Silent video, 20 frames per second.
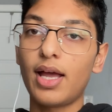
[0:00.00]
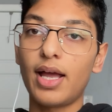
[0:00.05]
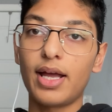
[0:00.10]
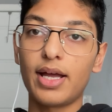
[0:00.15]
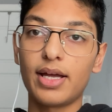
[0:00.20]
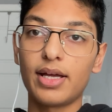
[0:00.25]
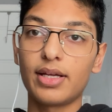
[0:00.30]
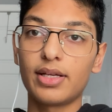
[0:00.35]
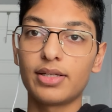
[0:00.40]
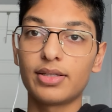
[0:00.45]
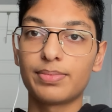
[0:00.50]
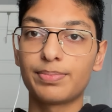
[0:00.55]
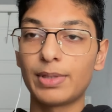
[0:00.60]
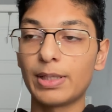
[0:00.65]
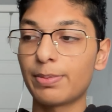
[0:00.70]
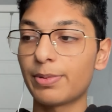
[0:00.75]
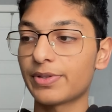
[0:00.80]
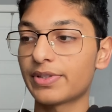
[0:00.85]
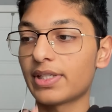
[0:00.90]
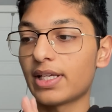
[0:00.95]
And
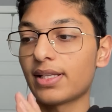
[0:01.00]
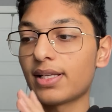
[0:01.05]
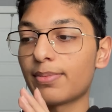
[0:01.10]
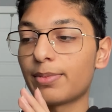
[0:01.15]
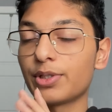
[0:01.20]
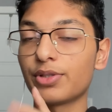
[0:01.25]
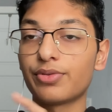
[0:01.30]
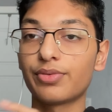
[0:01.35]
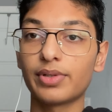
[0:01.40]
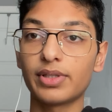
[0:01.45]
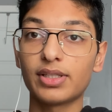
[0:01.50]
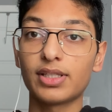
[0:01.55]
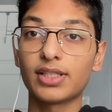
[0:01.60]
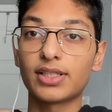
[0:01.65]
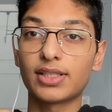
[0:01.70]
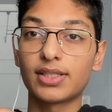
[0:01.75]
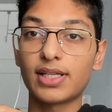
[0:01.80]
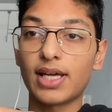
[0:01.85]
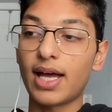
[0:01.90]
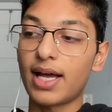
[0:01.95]
people say that, but you really need
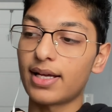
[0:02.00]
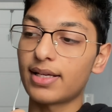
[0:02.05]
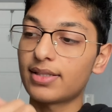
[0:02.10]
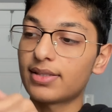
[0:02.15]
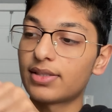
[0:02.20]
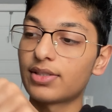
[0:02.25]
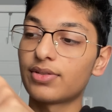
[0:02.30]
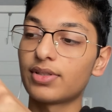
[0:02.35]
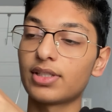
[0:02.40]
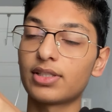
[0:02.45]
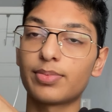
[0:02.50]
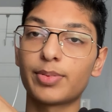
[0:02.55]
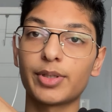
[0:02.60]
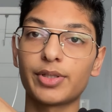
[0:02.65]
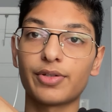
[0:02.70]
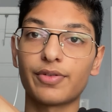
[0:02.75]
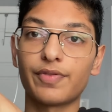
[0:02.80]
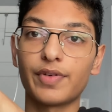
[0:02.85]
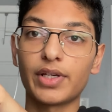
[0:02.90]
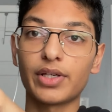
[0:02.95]
to test. You need to put
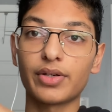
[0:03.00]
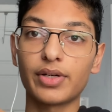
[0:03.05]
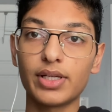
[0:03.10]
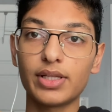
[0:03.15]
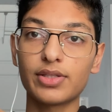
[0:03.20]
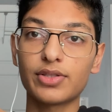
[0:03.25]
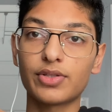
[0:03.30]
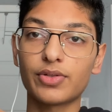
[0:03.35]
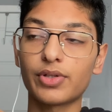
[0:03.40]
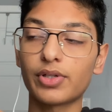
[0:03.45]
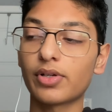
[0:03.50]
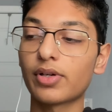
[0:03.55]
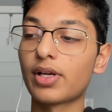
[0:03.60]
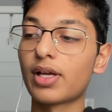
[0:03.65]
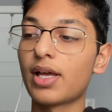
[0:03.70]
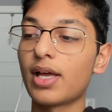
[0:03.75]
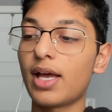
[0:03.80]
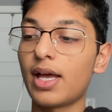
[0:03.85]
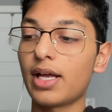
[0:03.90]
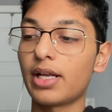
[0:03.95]
your finger in the soil.
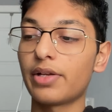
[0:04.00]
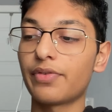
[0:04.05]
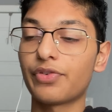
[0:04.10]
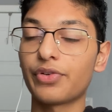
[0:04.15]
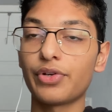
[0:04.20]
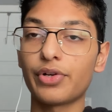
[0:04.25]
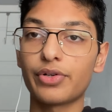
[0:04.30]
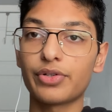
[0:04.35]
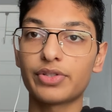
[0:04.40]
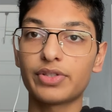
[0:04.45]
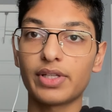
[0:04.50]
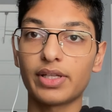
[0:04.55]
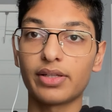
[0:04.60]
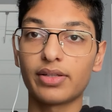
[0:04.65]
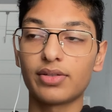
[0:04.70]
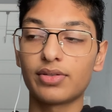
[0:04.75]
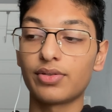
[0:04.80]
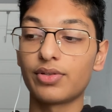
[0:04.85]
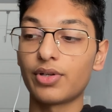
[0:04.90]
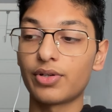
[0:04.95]
And if you're
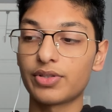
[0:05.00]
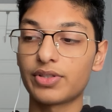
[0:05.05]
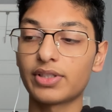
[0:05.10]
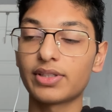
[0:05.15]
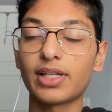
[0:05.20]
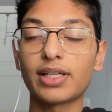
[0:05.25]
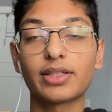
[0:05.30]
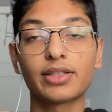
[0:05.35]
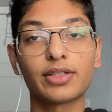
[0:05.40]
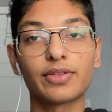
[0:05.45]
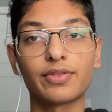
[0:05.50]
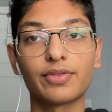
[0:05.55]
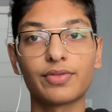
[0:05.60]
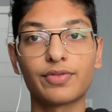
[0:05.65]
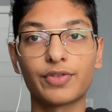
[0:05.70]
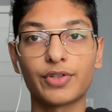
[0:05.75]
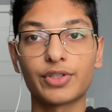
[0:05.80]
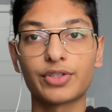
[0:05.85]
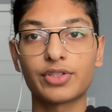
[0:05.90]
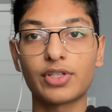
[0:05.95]
noticing that the
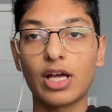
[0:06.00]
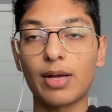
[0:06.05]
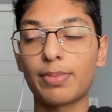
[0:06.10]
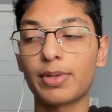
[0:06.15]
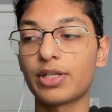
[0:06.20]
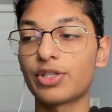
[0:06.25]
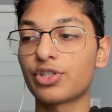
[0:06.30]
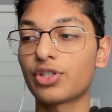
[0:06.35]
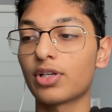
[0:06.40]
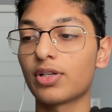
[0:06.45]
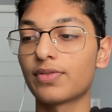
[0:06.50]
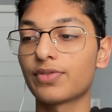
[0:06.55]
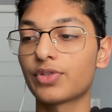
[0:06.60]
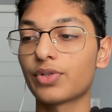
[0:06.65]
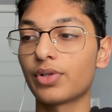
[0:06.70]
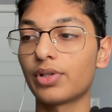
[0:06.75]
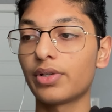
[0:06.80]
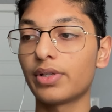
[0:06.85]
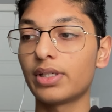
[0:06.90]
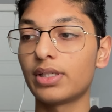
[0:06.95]
first top inch of
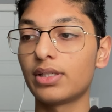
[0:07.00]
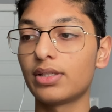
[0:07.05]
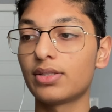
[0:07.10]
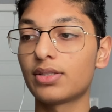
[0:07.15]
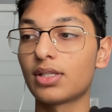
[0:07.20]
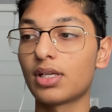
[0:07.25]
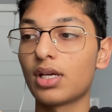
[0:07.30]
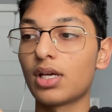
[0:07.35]
soil is